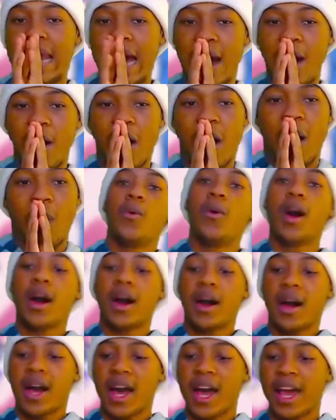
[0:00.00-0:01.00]
Now,
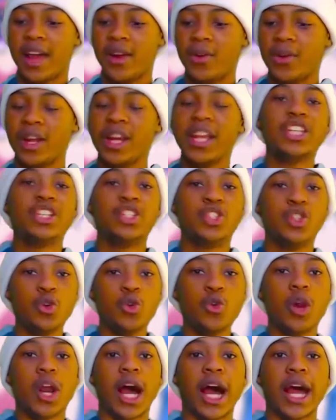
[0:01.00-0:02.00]
while I really
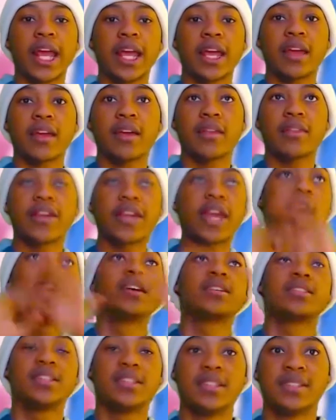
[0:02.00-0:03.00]
do like the
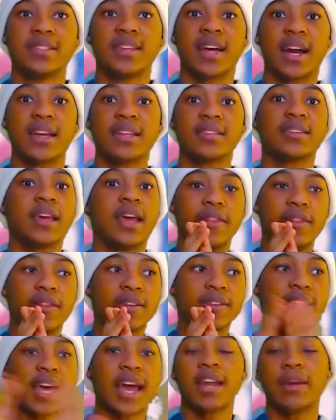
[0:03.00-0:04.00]
character designs in
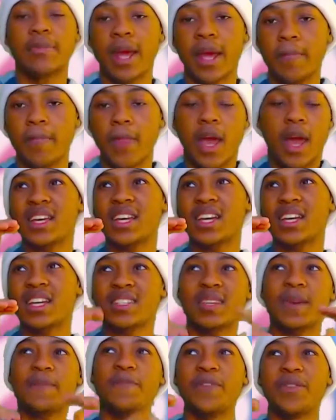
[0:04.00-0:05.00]
this anime,
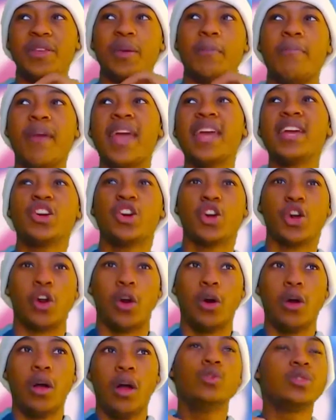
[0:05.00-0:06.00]
except for the main
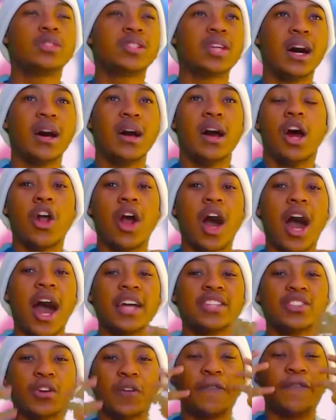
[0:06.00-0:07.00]
girl, Uta, her
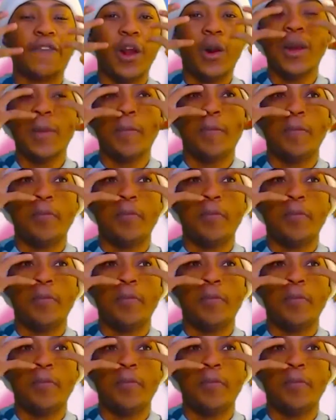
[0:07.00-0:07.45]
eyes are very